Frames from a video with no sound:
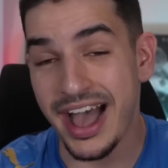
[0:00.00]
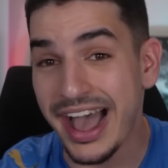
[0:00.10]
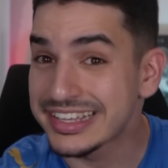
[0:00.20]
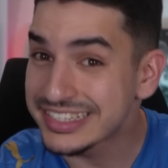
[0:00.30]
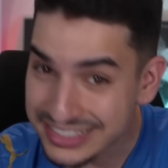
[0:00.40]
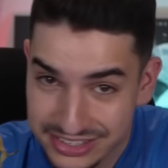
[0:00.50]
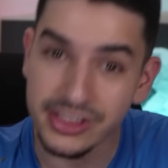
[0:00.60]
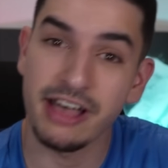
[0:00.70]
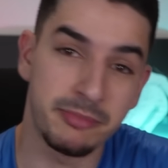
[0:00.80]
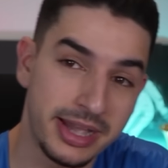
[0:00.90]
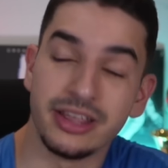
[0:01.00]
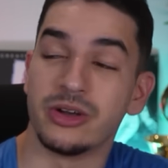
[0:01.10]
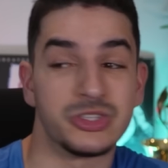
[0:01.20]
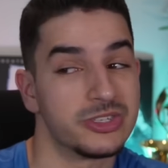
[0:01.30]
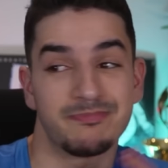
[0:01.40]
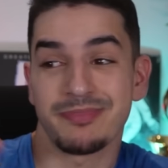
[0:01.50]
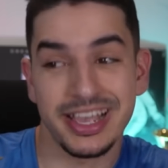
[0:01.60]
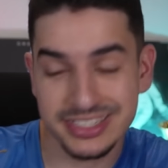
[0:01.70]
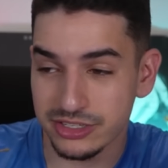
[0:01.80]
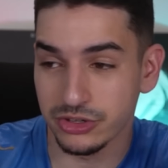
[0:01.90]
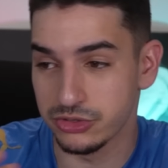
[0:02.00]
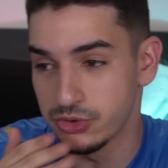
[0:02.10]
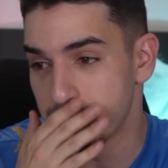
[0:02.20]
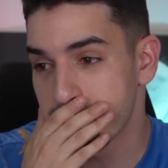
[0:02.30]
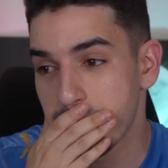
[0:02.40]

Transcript: I still have my doubts. I still do.